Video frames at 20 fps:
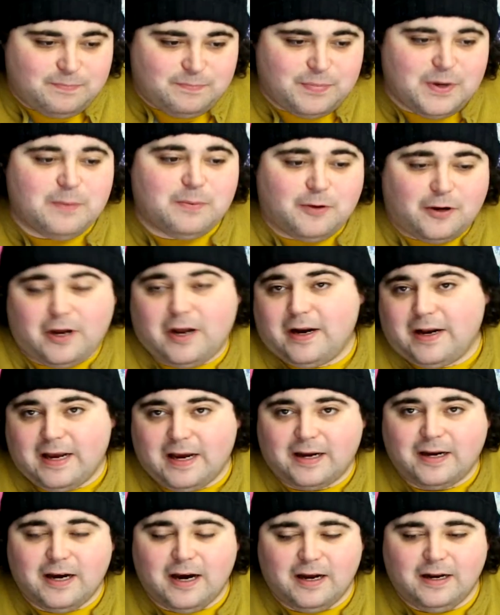people are going to
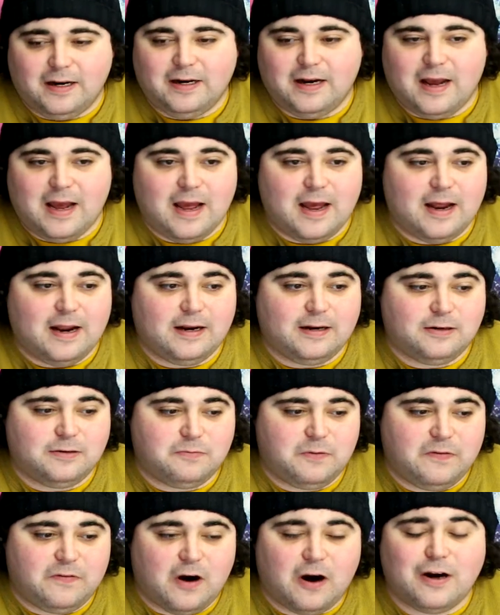get cut. And
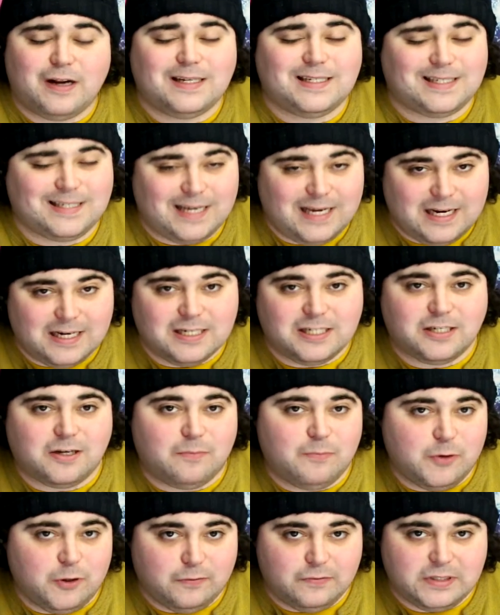we've already seen
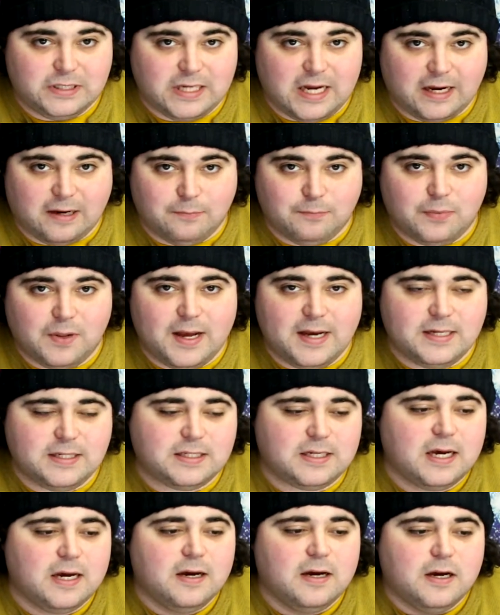some moves taking
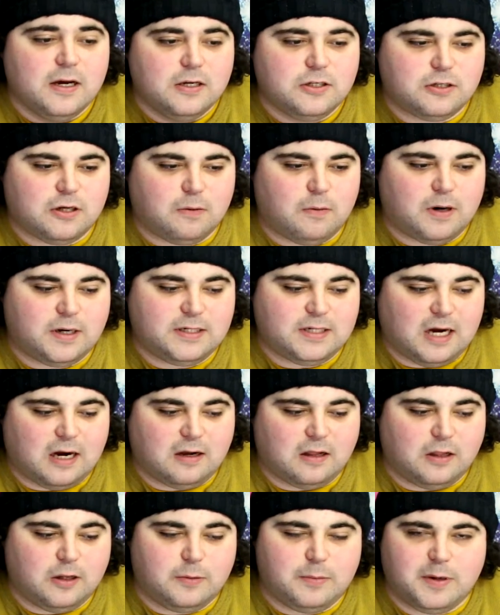place, so I want to
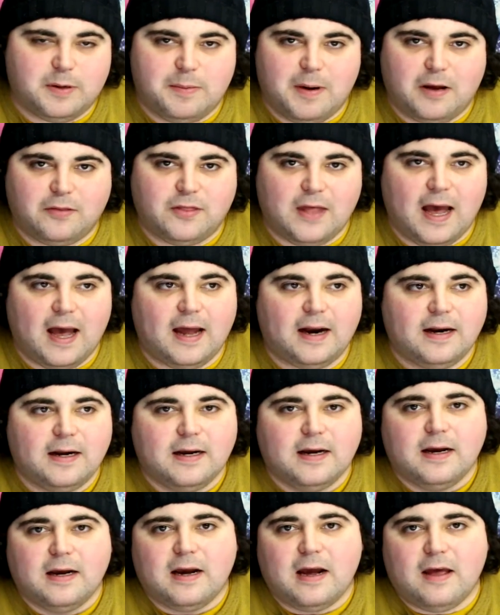talk a little bit about that.
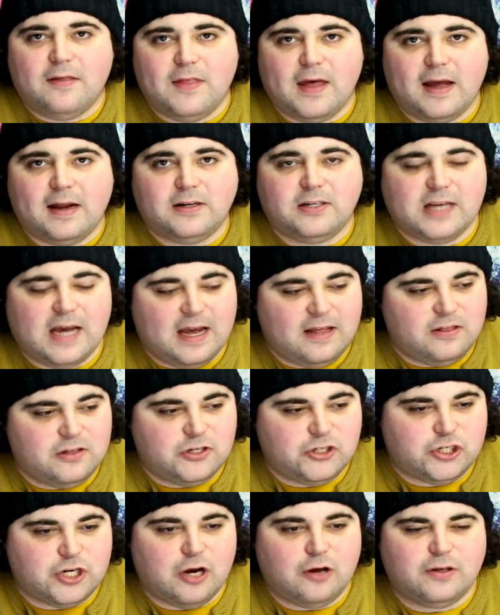And then to end the
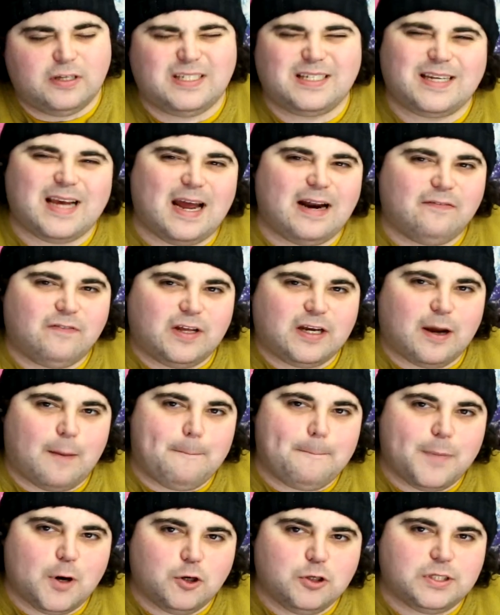show, this is kind of like a
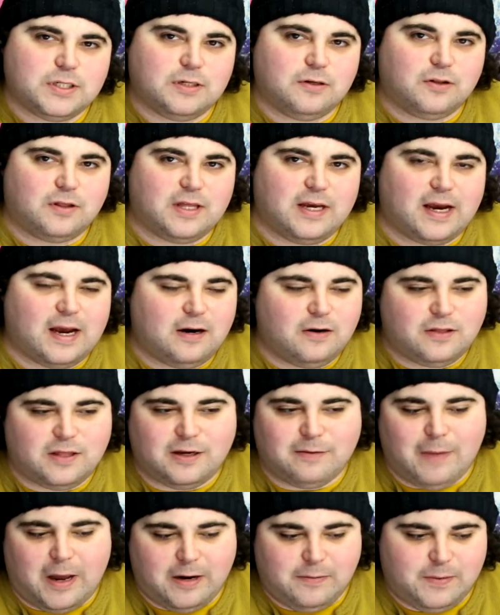personal thing. I don't
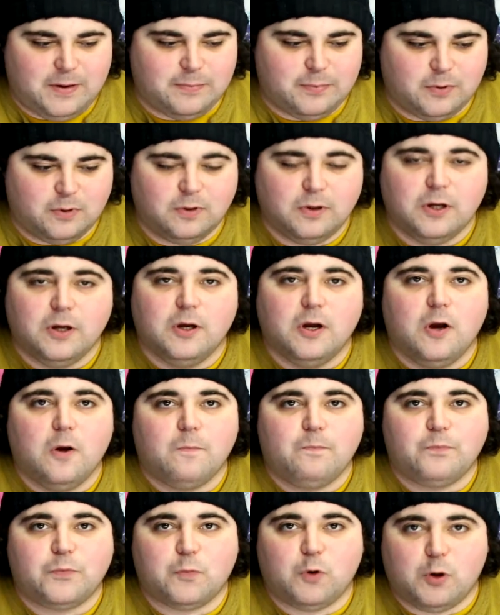think many people
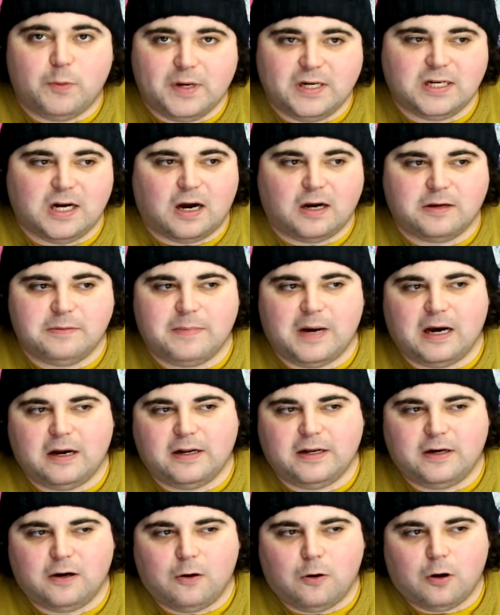will be talking about
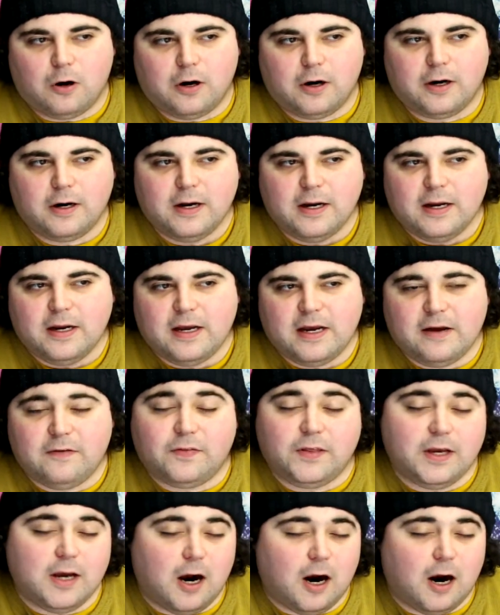it, or if they